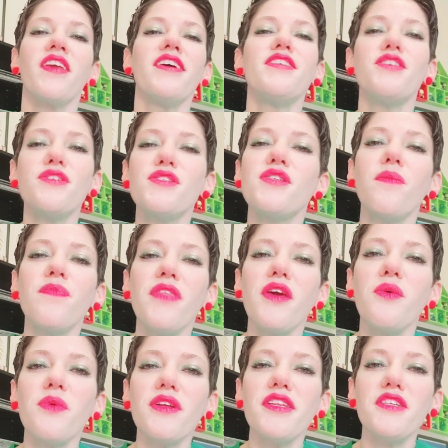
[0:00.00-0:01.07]
Is there
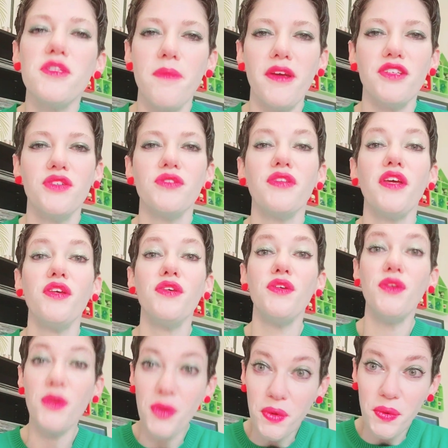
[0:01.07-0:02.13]
something really special that
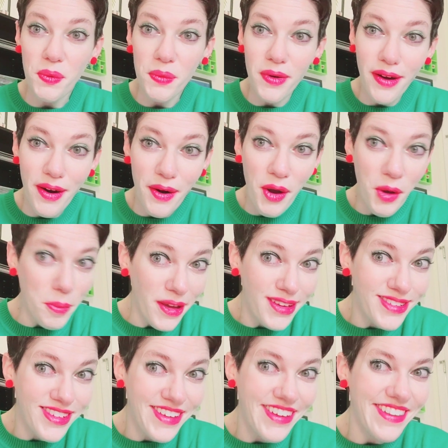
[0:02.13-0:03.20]
you are
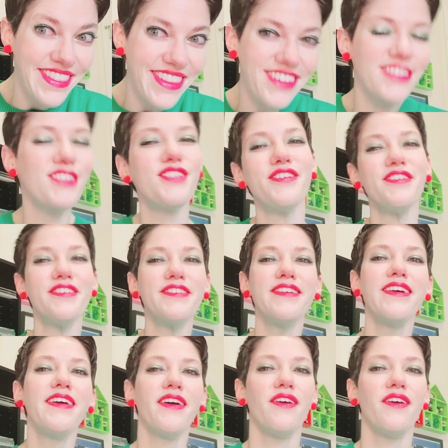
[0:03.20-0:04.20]
hoping to get this year?